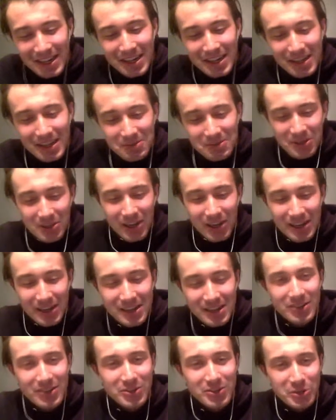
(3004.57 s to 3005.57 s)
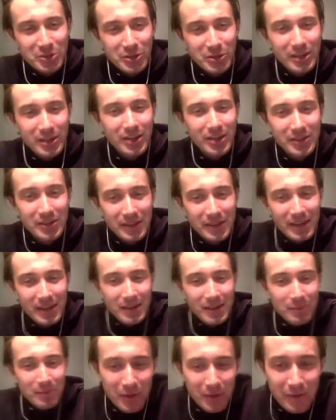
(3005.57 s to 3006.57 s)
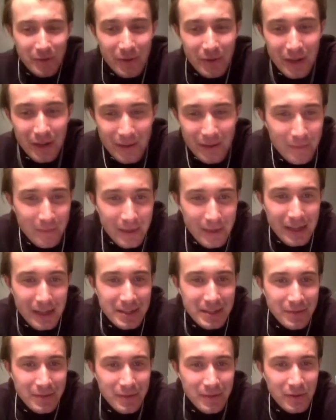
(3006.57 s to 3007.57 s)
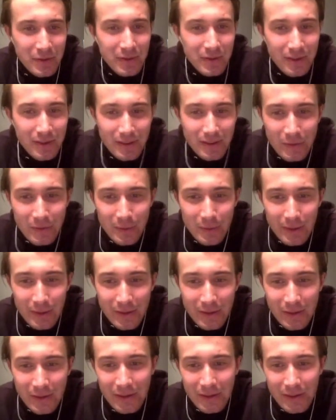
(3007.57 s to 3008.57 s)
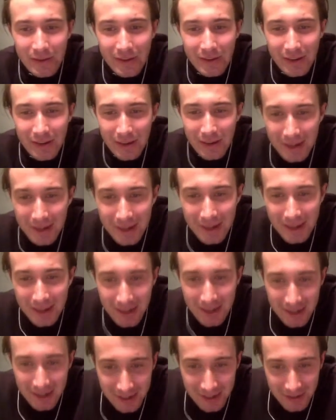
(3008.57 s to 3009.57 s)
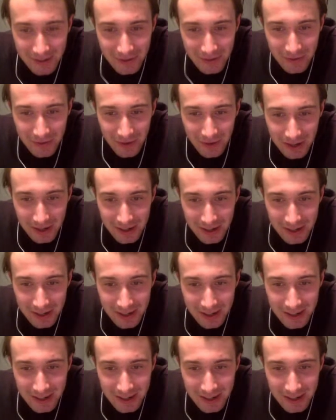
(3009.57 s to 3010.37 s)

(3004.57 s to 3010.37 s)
I was like that too. I think Unpro voted for me because it felt sorry for me too. So it's fine.